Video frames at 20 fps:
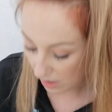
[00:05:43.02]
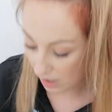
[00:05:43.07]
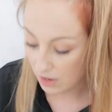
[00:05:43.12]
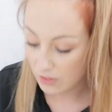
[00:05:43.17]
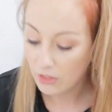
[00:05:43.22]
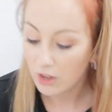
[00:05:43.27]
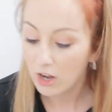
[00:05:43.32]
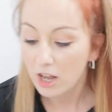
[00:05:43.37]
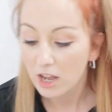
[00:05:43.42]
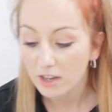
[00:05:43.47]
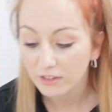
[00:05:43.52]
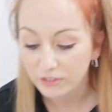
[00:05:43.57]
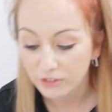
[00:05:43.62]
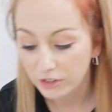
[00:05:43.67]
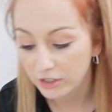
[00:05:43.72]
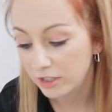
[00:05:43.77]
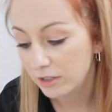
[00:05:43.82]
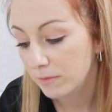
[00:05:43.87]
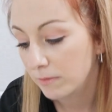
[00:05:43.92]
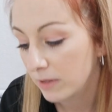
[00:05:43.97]
And the last
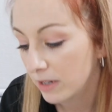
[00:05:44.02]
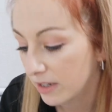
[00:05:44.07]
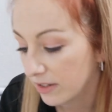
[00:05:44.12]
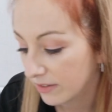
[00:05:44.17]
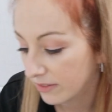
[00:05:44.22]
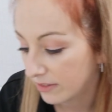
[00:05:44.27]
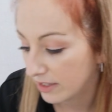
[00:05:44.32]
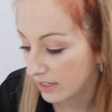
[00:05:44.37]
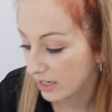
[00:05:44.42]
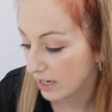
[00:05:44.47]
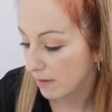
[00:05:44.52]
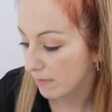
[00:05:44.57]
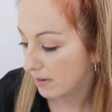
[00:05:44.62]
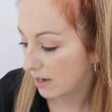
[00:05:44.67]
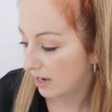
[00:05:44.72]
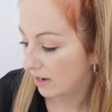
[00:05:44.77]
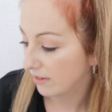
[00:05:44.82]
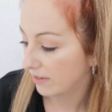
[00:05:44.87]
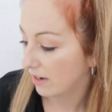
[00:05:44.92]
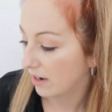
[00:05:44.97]
item is the
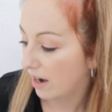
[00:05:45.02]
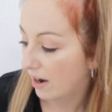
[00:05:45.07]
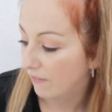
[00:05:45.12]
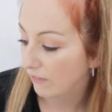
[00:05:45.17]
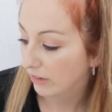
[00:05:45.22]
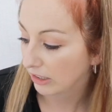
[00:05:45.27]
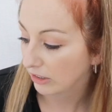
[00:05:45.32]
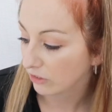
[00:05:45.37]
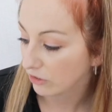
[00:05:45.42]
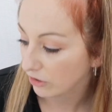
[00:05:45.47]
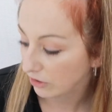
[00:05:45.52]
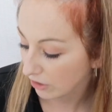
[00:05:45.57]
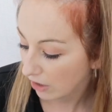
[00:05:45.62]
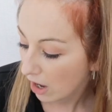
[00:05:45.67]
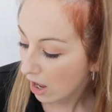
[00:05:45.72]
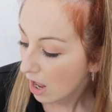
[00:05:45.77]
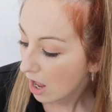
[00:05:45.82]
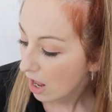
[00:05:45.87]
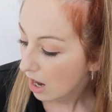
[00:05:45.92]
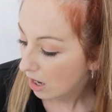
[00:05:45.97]
Amanda Harrington
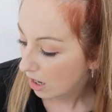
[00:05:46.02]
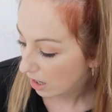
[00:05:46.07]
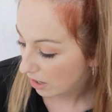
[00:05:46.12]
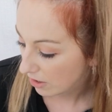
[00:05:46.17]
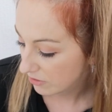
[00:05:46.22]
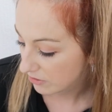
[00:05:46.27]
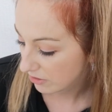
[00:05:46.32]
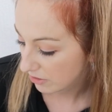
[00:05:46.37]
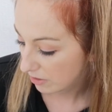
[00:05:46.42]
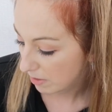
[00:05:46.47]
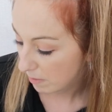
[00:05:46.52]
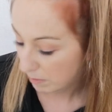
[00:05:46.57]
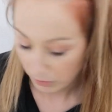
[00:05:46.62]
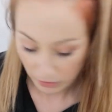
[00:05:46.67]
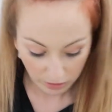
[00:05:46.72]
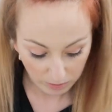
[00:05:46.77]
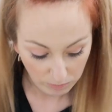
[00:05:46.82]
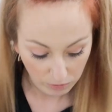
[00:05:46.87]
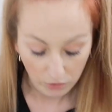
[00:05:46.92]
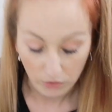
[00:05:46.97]
London
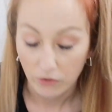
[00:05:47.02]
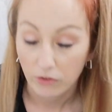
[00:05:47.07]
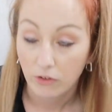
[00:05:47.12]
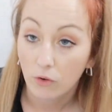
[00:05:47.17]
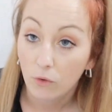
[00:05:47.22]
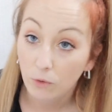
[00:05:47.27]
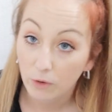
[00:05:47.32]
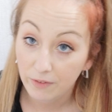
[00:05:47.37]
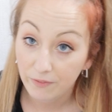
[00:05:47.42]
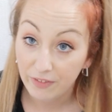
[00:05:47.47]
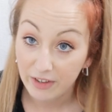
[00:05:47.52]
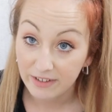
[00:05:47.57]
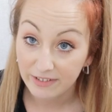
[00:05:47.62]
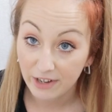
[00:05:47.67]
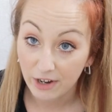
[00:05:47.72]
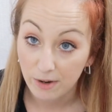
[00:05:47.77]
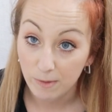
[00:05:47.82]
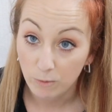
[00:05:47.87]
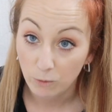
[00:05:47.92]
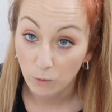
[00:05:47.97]
Body Mousse. All of these
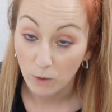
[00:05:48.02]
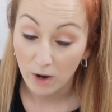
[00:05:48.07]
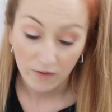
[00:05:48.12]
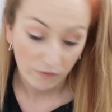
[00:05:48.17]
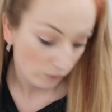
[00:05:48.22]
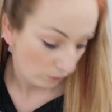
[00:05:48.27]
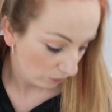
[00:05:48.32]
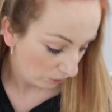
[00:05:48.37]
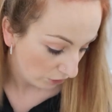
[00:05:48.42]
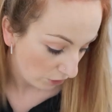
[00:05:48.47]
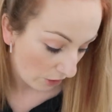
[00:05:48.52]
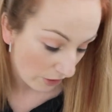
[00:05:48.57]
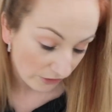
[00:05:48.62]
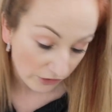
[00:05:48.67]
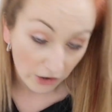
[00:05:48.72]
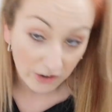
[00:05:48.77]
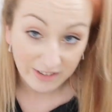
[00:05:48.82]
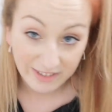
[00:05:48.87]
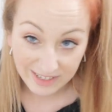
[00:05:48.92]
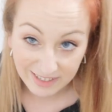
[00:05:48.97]
items were full size.
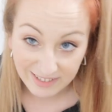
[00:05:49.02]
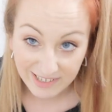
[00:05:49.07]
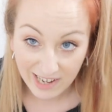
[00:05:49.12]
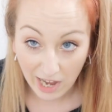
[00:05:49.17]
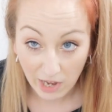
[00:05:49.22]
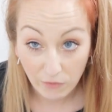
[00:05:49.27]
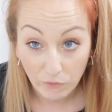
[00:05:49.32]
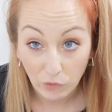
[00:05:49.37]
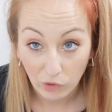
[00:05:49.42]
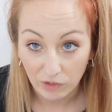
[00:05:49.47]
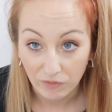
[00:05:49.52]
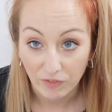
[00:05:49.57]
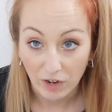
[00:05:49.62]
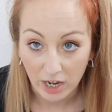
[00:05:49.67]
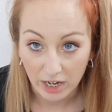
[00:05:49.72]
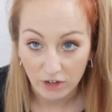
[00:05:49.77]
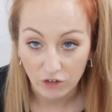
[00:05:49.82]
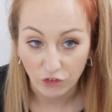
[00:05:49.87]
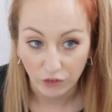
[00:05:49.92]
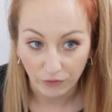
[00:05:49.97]
I did take full
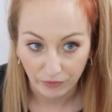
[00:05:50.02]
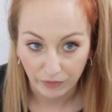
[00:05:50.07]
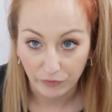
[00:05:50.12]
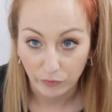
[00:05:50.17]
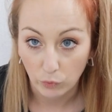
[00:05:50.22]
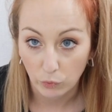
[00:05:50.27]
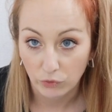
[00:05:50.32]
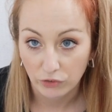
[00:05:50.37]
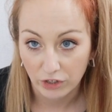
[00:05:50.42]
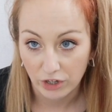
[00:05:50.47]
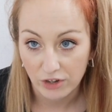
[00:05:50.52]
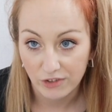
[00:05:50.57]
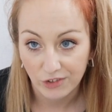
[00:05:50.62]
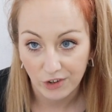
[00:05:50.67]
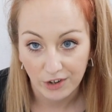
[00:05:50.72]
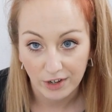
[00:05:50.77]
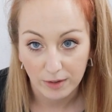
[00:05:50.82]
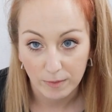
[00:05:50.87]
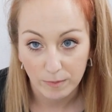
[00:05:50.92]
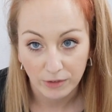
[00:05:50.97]
advantage of the full size
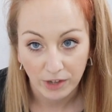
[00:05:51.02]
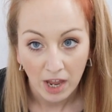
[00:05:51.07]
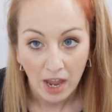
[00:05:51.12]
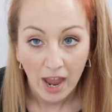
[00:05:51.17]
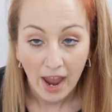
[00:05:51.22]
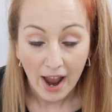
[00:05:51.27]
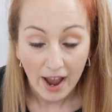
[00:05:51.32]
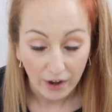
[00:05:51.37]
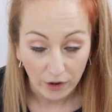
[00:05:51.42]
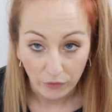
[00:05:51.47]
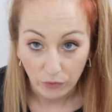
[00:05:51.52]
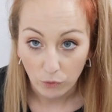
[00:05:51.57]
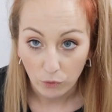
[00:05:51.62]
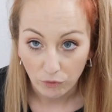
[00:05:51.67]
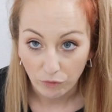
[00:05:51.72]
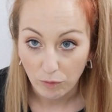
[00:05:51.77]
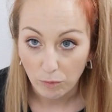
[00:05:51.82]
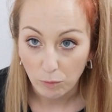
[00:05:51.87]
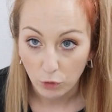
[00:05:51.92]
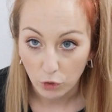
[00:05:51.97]
items and I
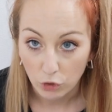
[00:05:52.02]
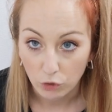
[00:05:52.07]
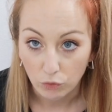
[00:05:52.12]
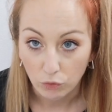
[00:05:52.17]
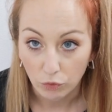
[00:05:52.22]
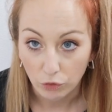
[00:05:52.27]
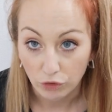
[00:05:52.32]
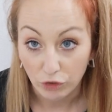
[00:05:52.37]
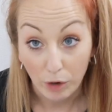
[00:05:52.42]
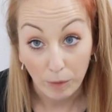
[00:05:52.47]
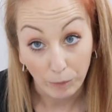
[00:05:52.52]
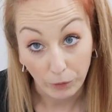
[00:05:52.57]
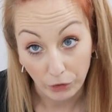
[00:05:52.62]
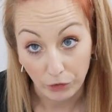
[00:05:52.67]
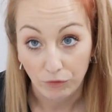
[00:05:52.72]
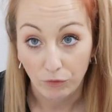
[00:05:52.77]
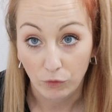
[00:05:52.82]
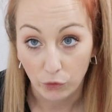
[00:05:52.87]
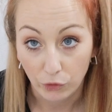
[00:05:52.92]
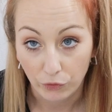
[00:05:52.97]
thought if I'm going to order, I'm going
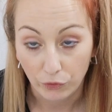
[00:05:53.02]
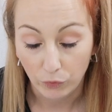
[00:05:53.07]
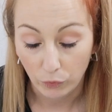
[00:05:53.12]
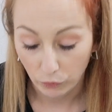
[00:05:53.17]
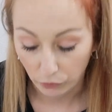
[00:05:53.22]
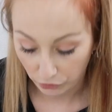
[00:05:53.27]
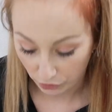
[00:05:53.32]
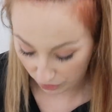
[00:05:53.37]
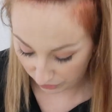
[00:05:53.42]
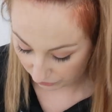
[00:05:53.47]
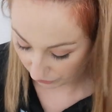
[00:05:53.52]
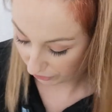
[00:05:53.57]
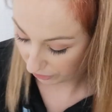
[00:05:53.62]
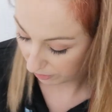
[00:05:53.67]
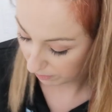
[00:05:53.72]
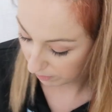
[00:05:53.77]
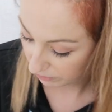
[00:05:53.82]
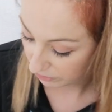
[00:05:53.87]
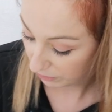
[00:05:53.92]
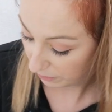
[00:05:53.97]
to order full size
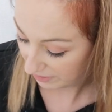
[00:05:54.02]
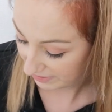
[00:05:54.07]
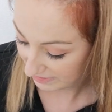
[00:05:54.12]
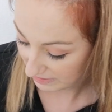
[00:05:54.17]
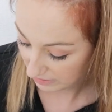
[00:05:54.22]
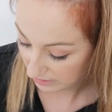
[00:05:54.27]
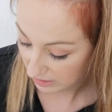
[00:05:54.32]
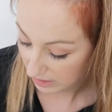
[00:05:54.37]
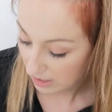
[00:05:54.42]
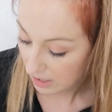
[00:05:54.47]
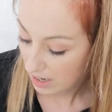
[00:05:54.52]
items, so I did.